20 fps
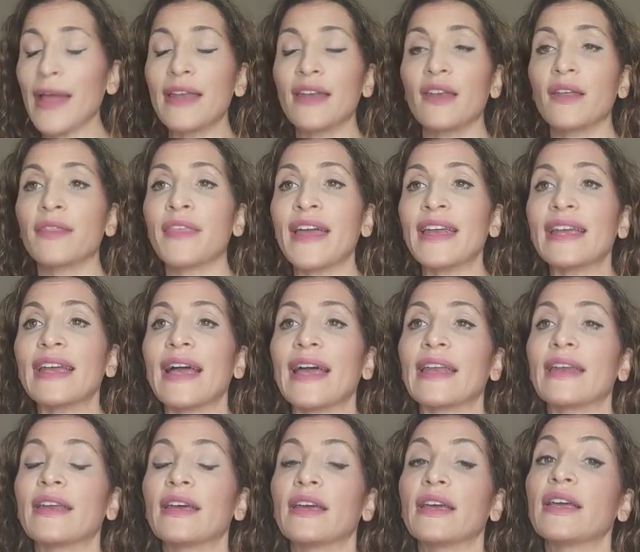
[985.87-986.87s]
And then
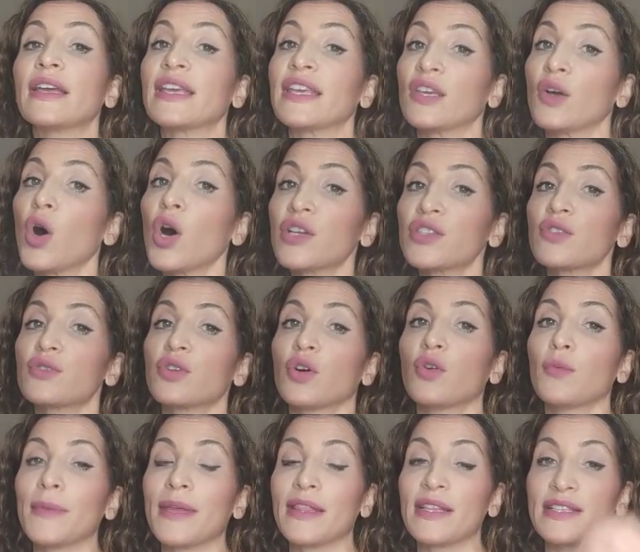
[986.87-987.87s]
again, he also
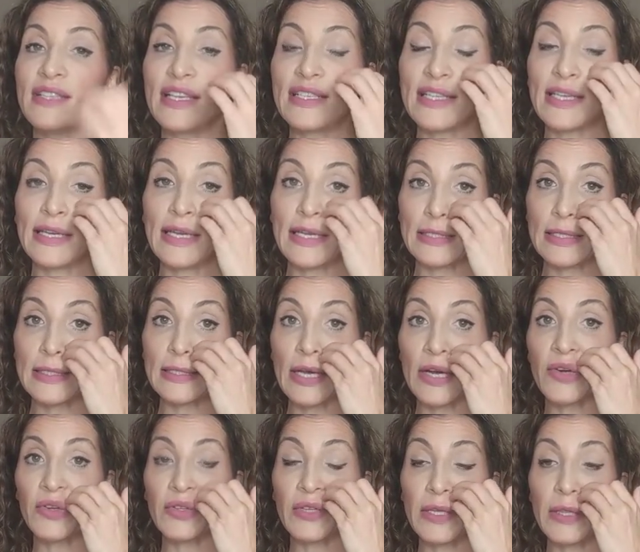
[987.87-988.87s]
told me this isn't
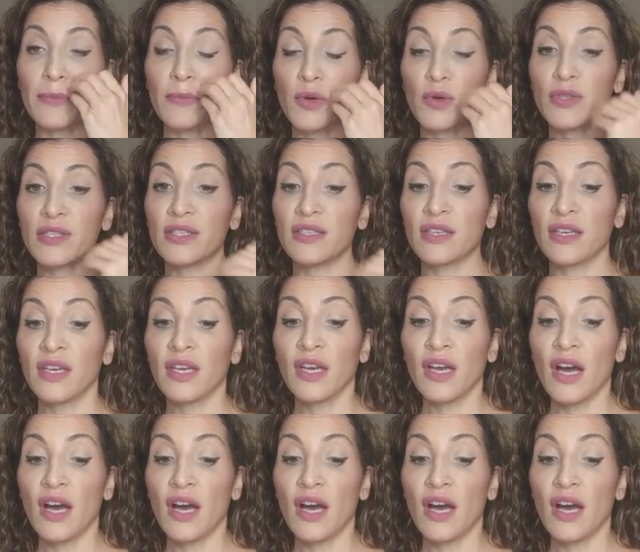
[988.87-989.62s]
necessarily the most,